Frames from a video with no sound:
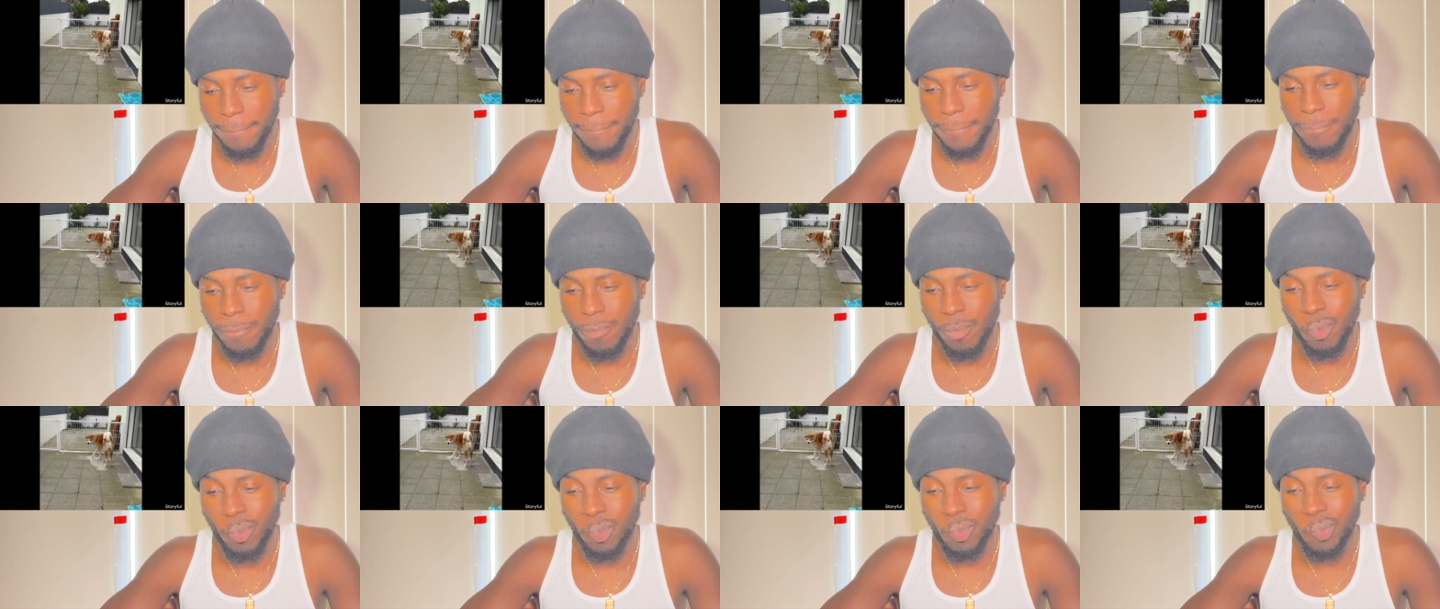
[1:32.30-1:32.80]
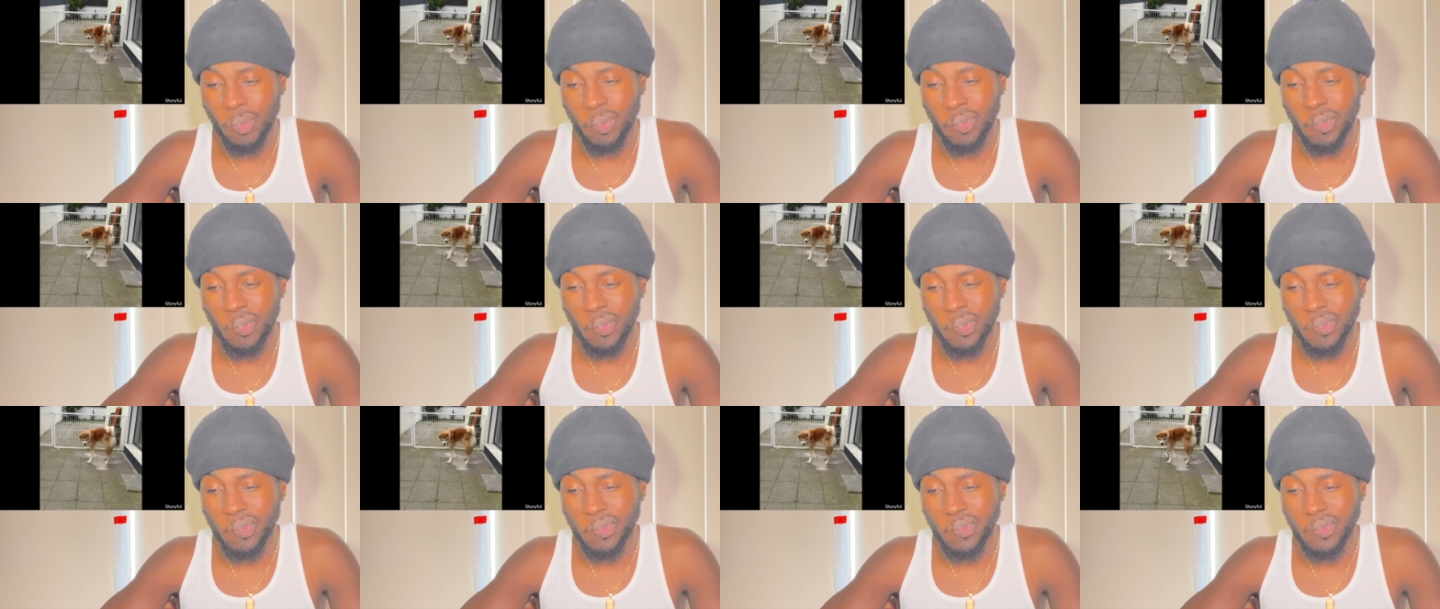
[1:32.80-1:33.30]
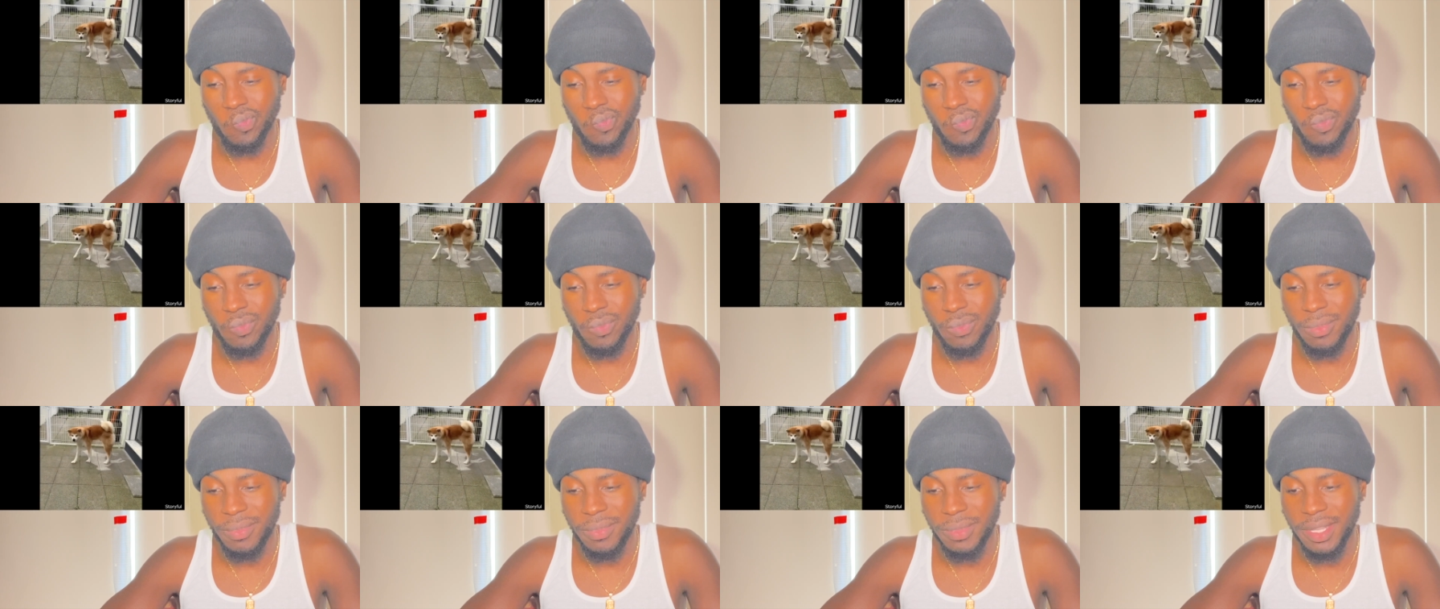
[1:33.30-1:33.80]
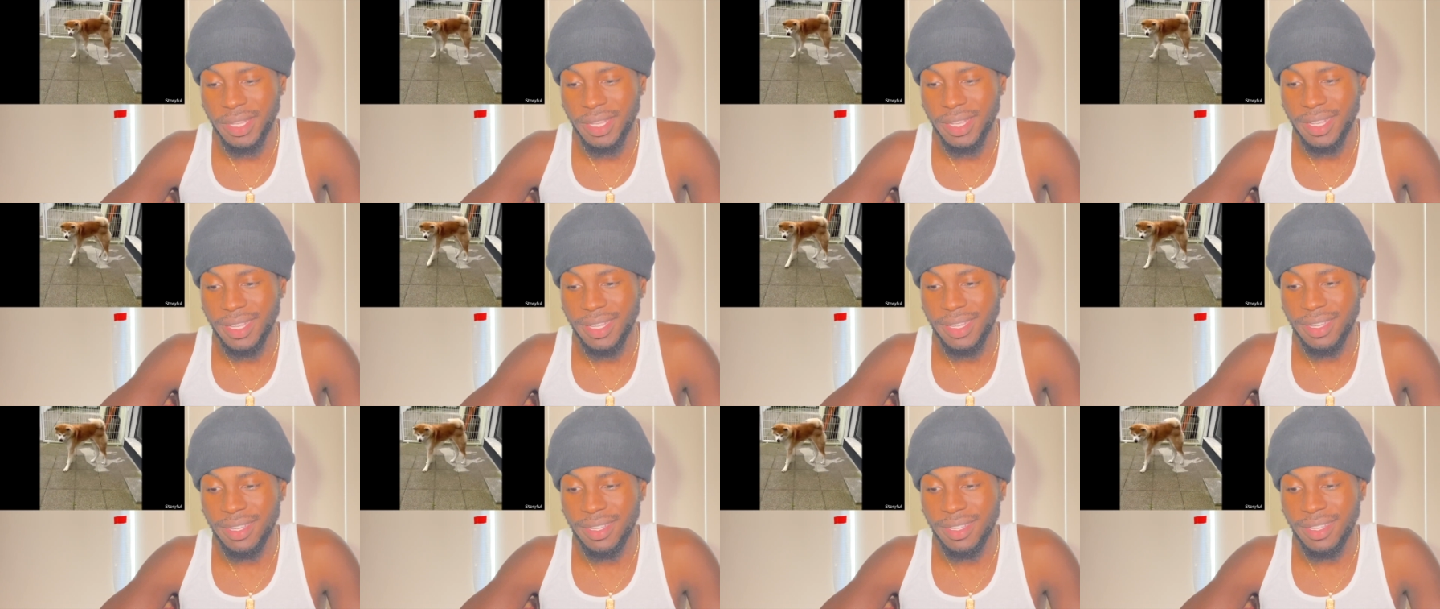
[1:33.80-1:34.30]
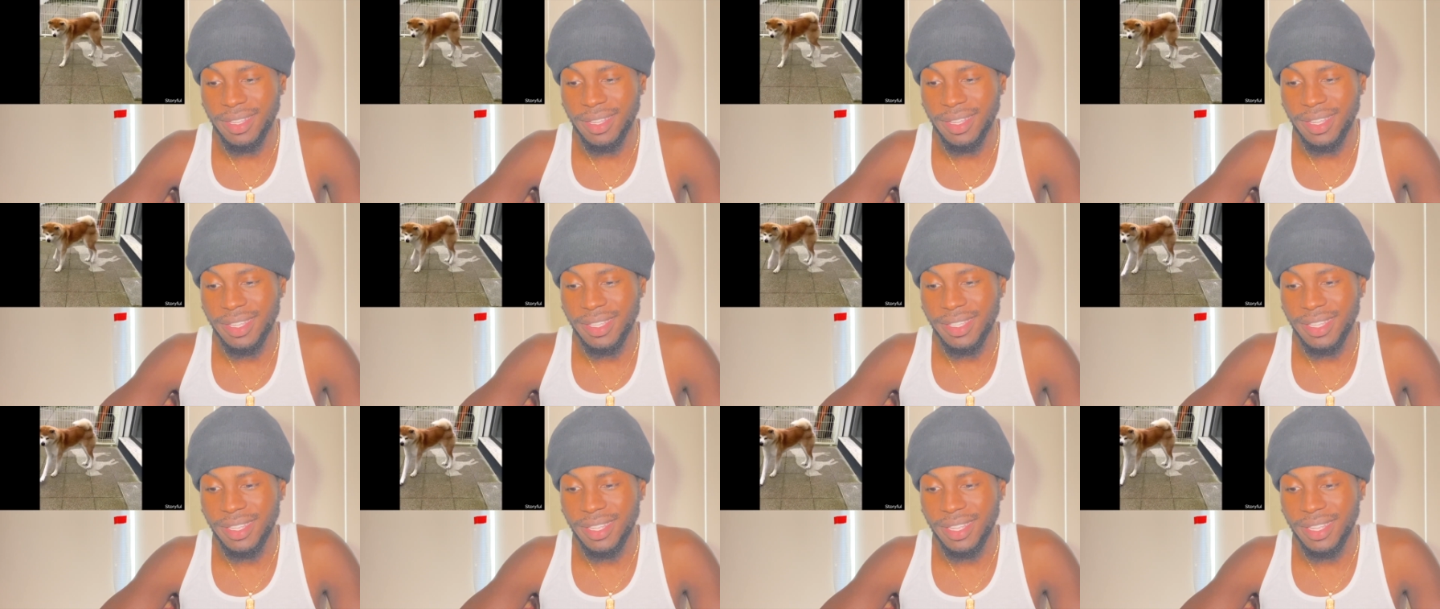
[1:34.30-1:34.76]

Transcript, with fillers: Mm, it,